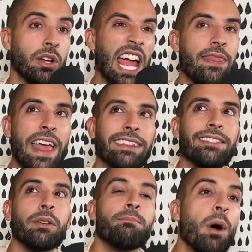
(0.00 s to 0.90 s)
And that's
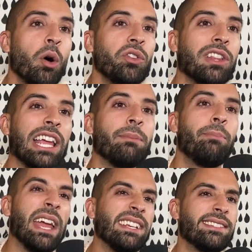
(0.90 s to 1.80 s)
the most like
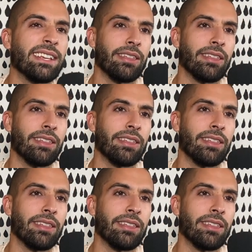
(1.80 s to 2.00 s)
basic